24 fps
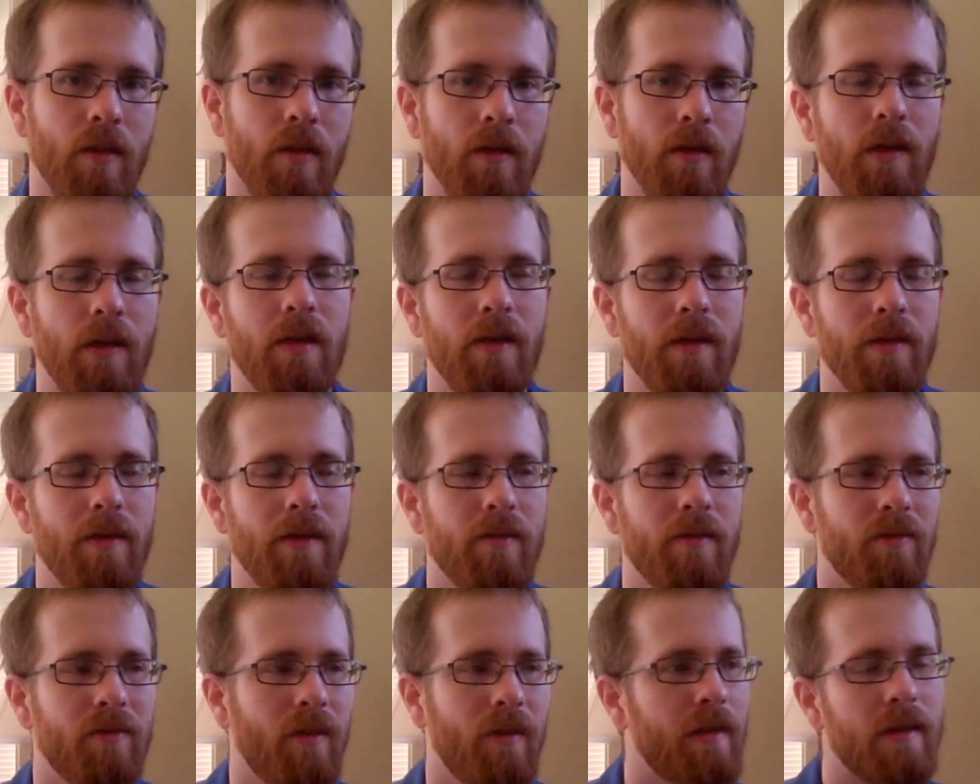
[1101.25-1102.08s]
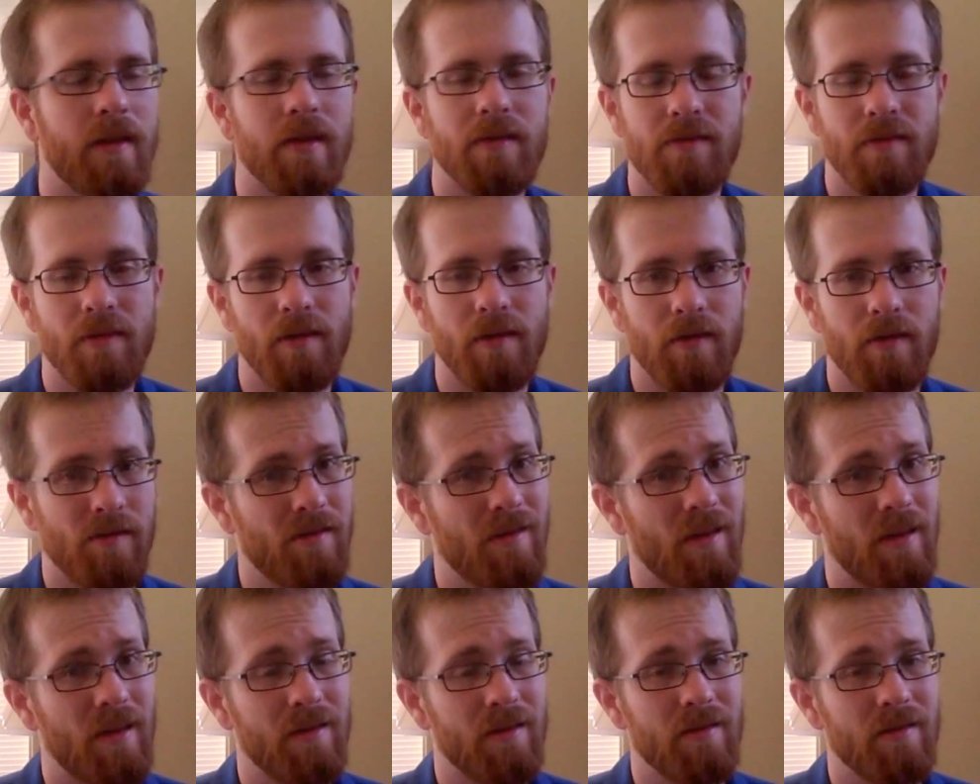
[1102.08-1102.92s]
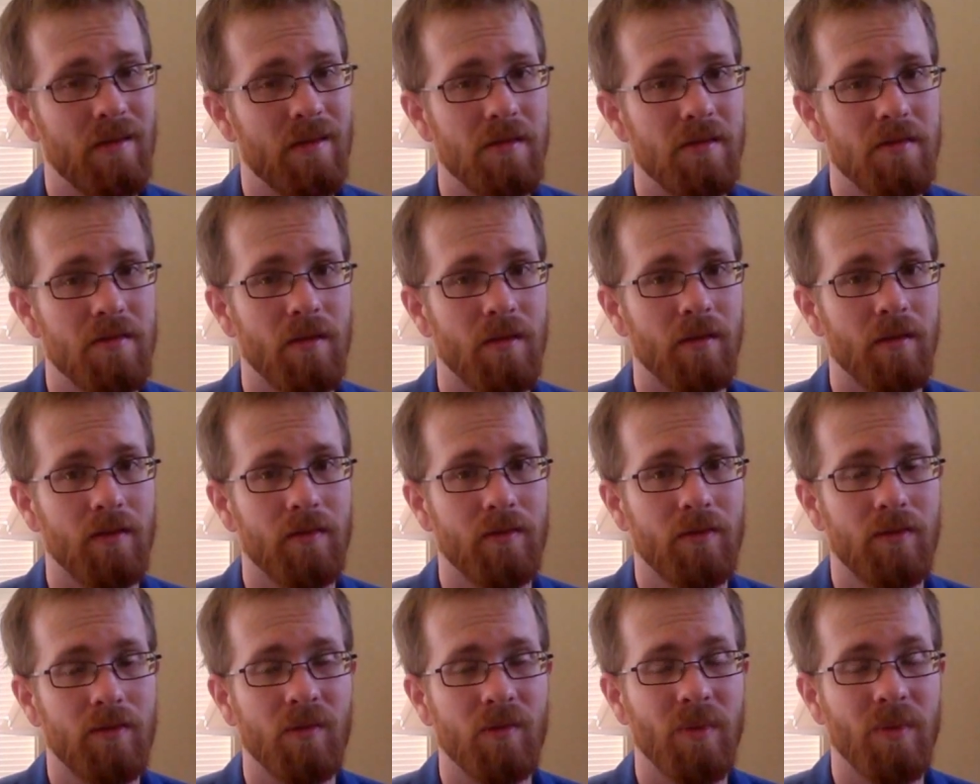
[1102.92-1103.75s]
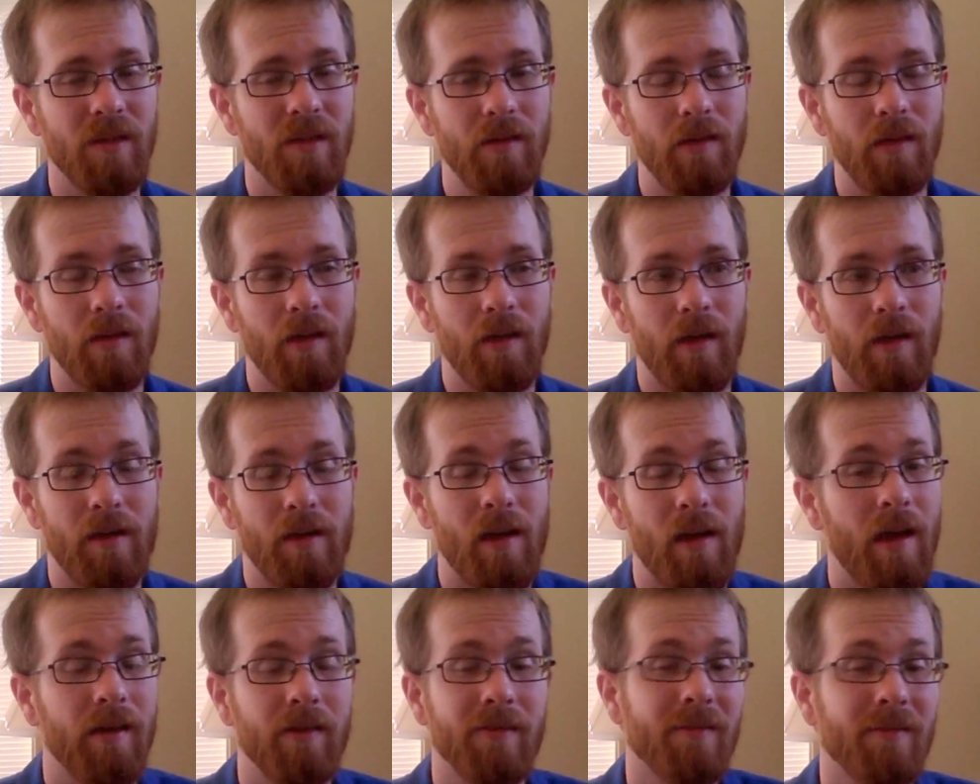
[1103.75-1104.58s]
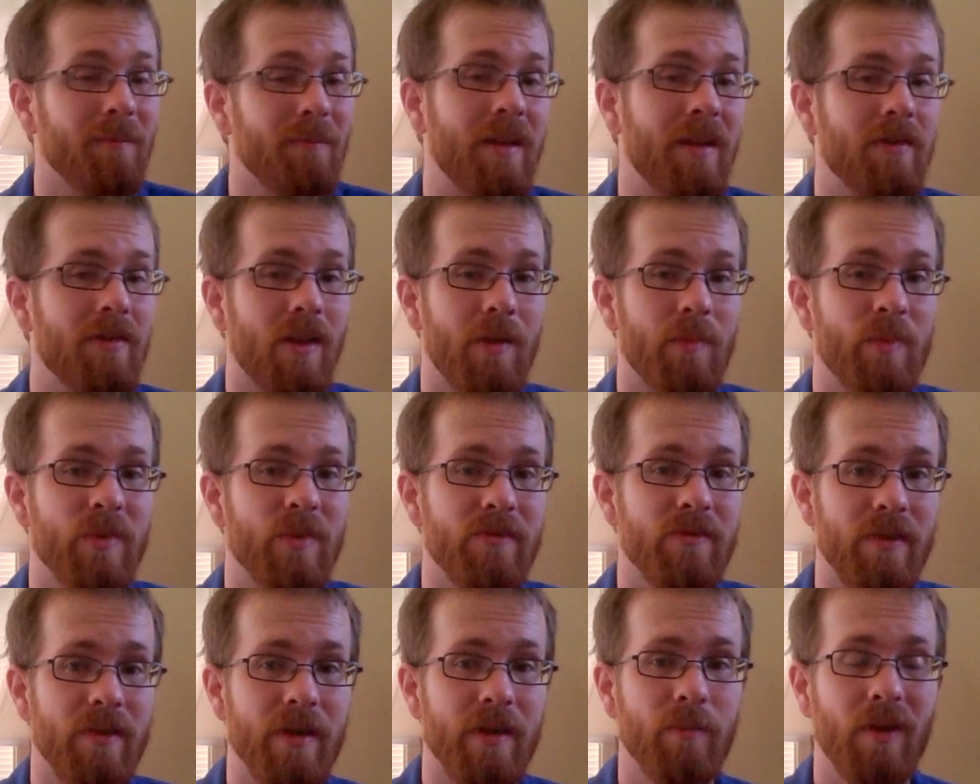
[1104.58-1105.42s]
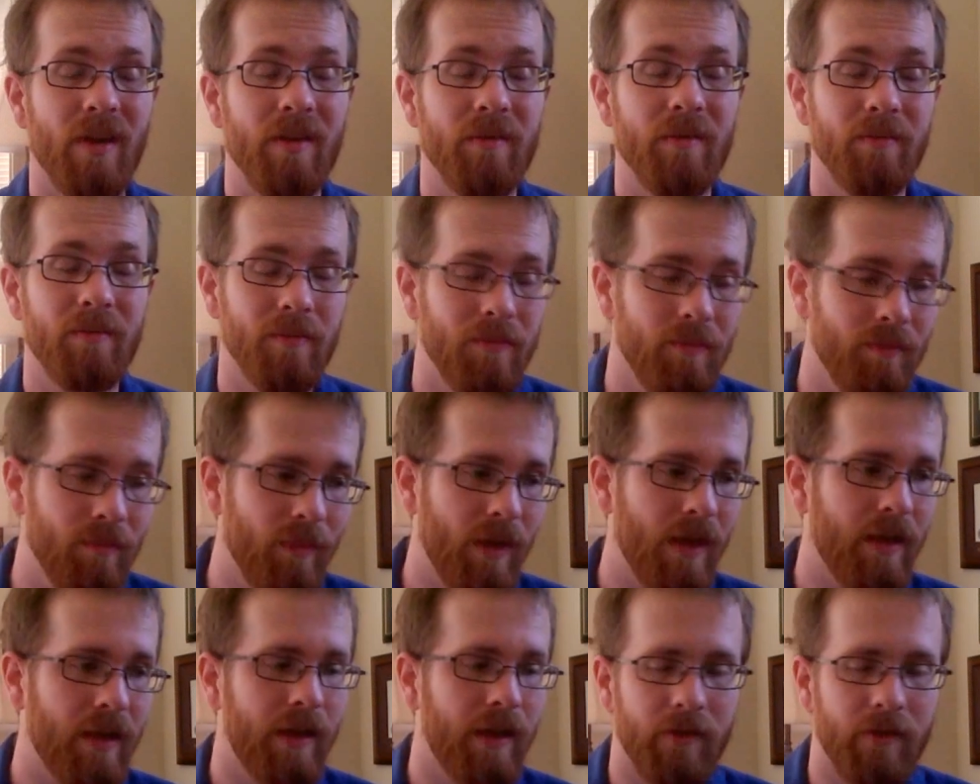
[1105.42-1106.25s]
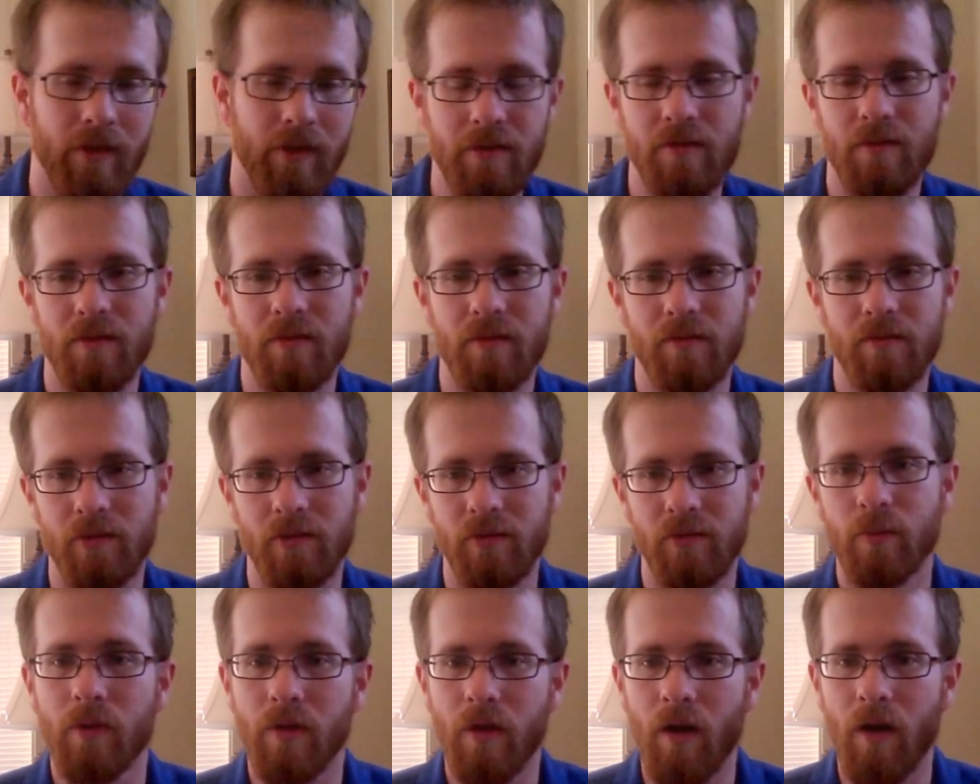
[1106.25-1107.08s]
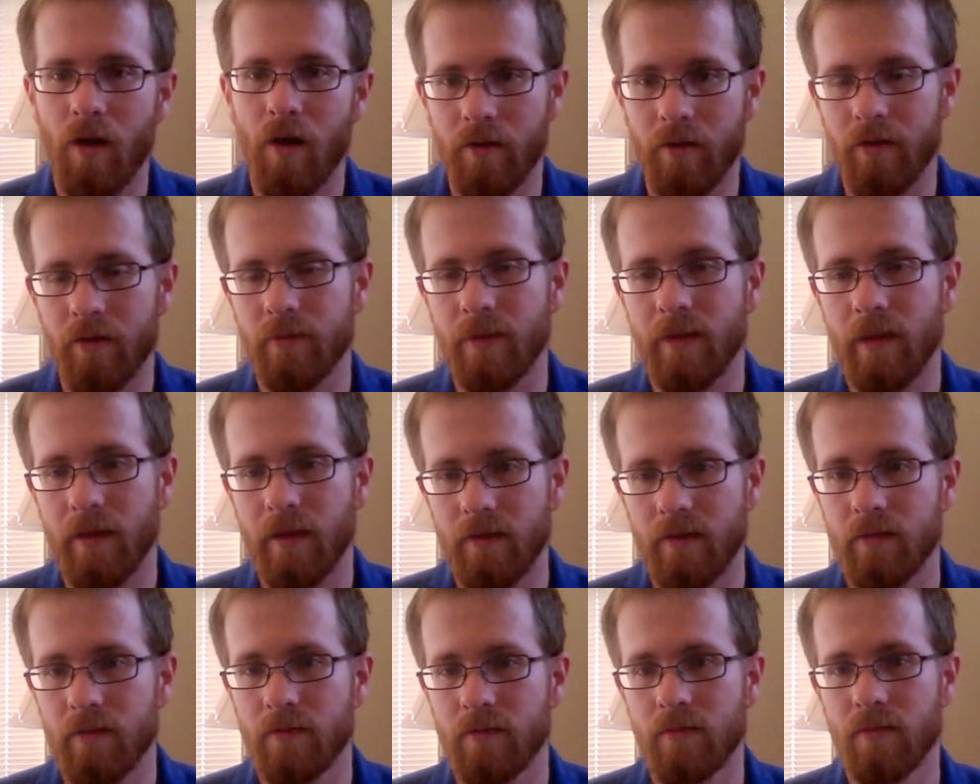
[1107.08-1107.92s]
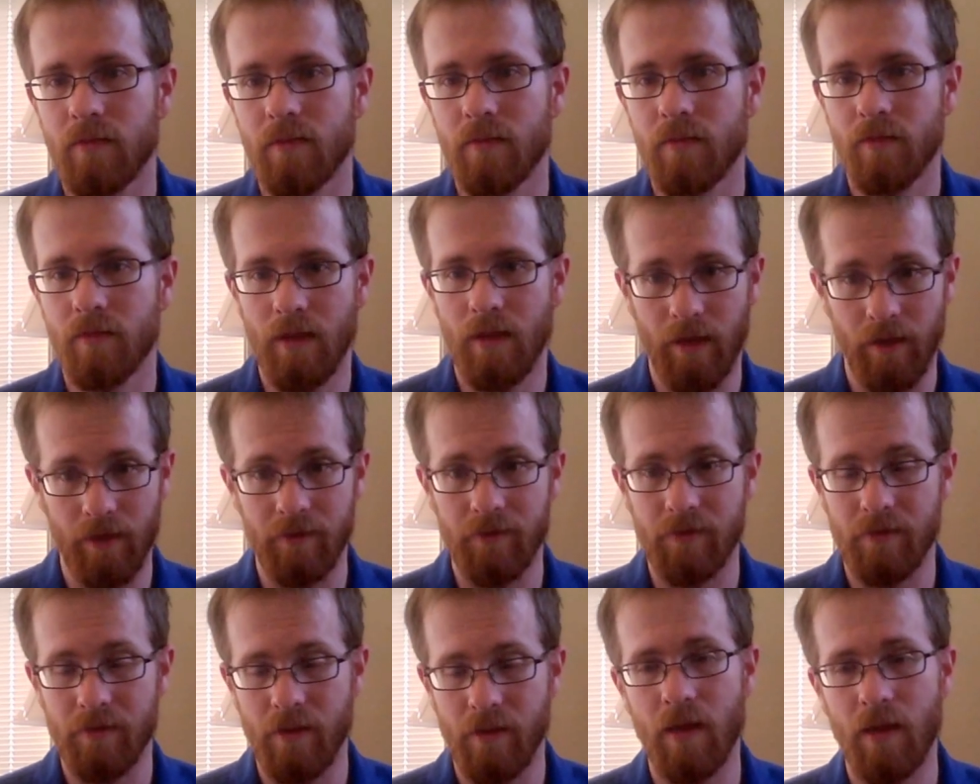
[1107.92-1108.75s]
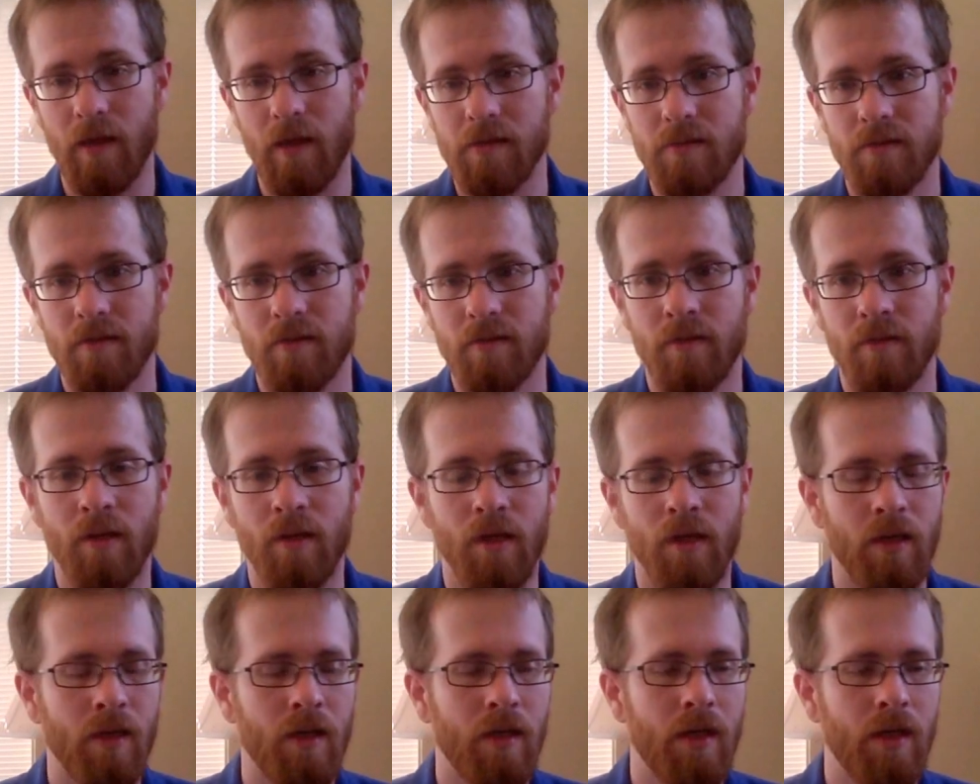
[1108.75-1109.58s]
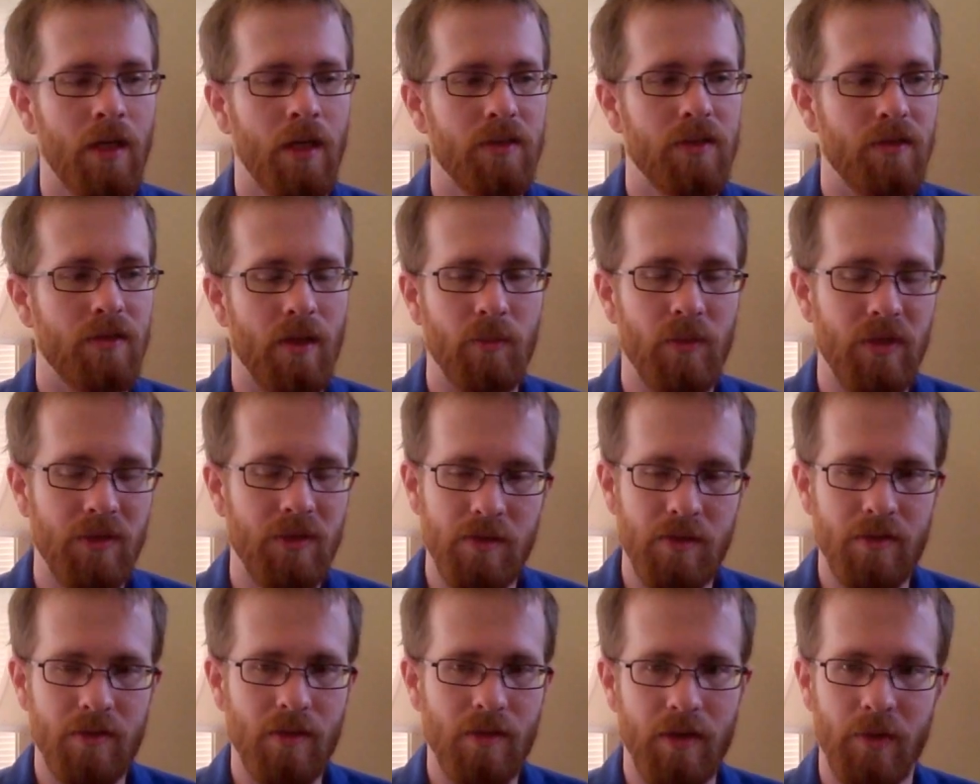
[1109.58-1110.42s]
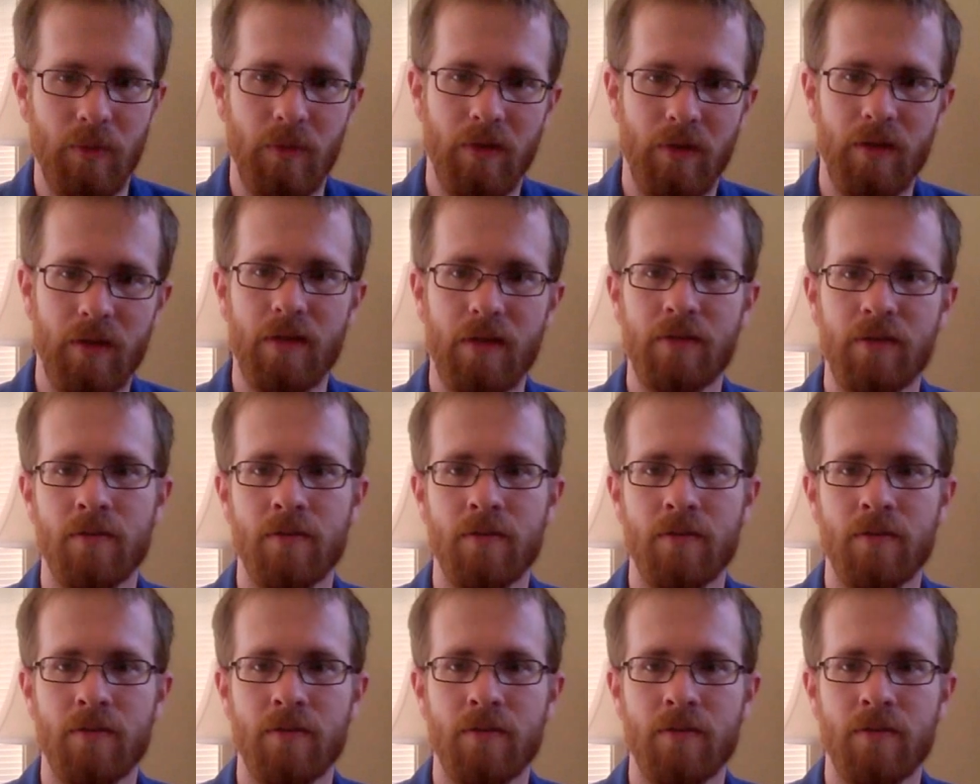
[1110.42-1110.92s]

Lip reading: Now, I don't really consider synesthesia to be a kind of mental imagery, but many researchers would argue that that is the case. So let me just tell you what it is.